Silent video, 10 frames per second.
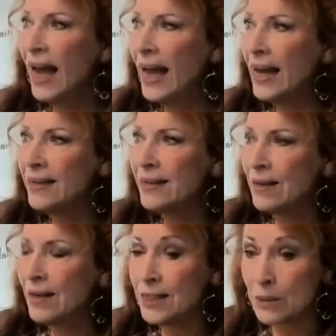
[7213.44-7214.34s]
and
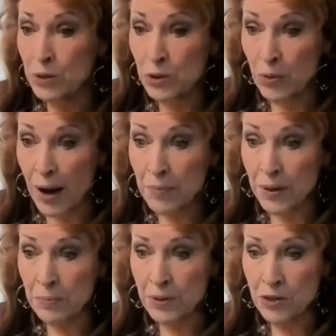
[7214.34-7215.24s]
uh, subscribe.
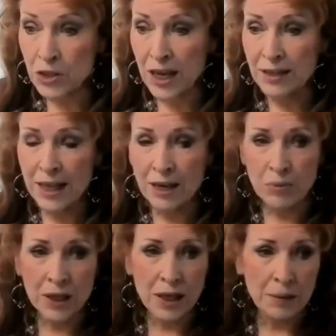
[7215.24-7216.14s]
We'd appreciate that.
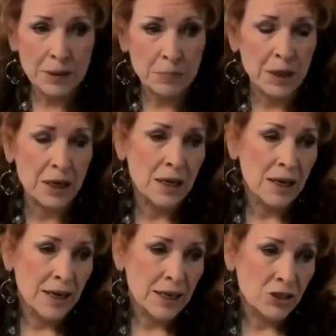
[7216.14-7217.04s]
It really helps me
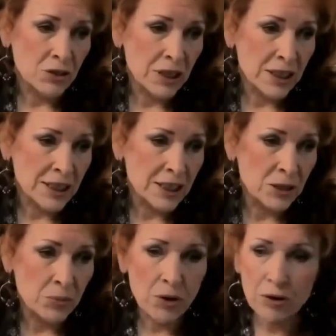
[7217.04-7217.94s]
to get
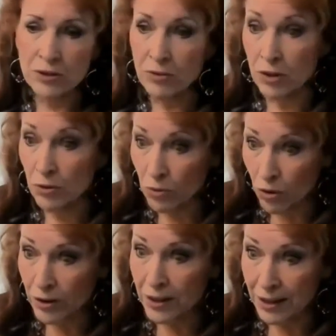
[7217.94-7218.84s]
these words for the
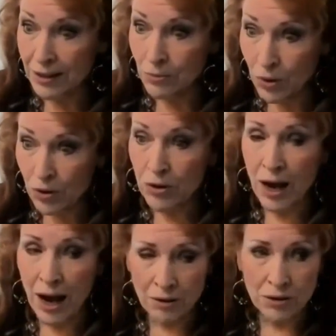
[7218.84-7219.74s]
Lord to get the
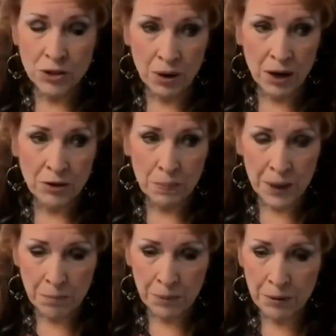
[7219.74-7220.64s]
word out to other
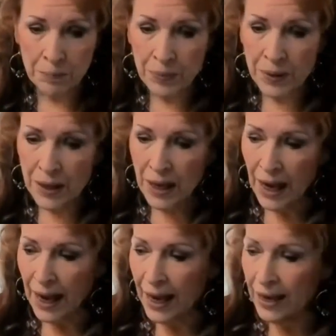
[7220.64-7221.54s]
people.
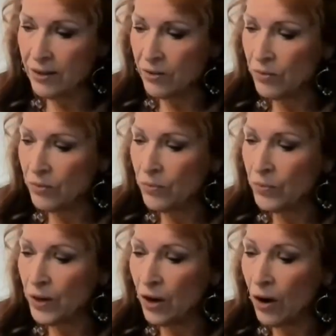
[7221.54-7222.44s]
And
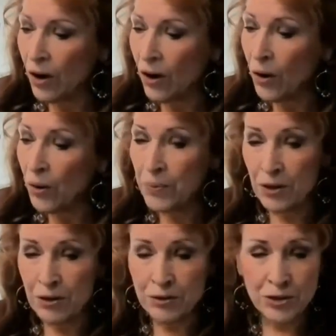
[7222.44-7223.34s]
we hope
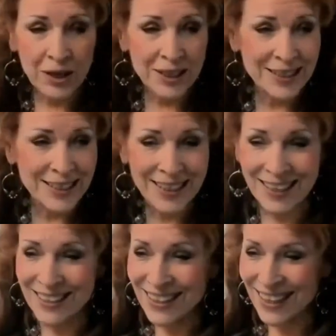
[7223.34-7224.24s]
that you'll join us
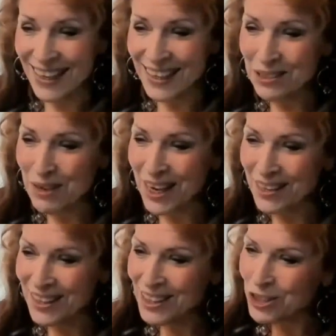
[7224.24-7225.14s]
again next week.